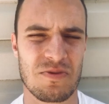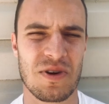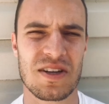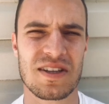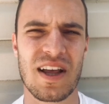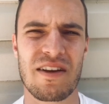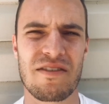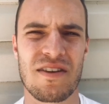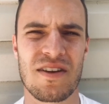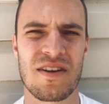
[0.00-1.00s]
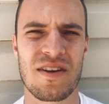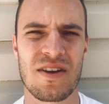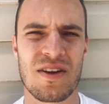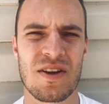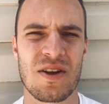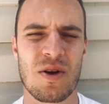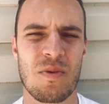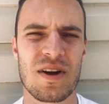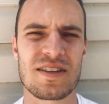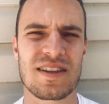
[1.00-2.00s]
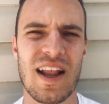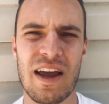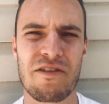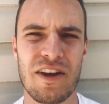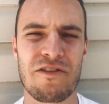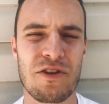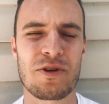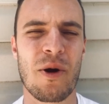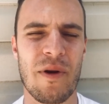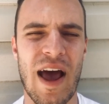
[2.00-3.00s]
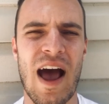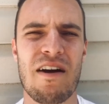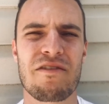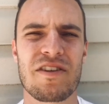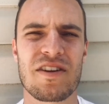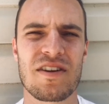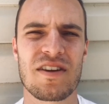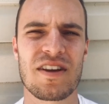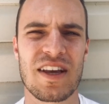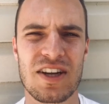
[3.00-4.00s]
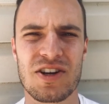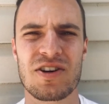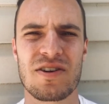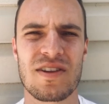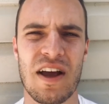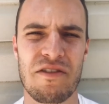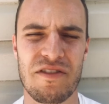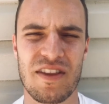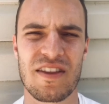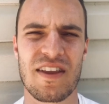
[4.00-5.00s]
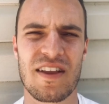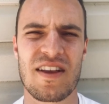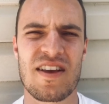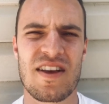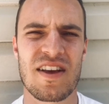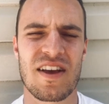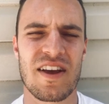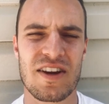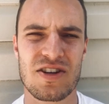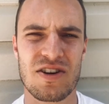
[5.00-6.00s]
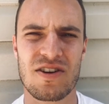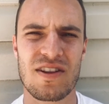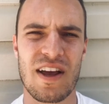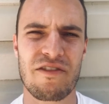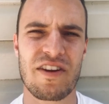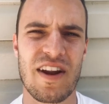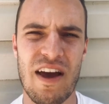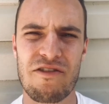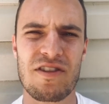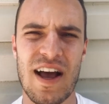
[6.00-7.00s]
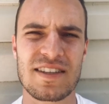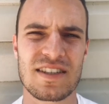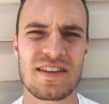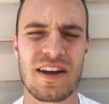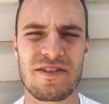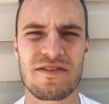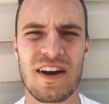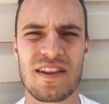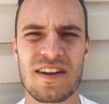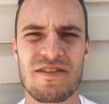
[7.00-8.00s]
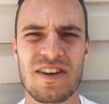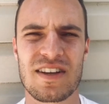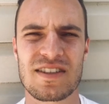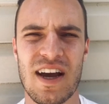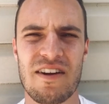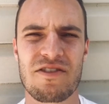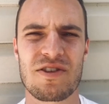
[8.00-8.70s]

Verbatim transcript: What is life? What is life if you don't have eternal life? The eternal life and everlasting life of God living inside of you.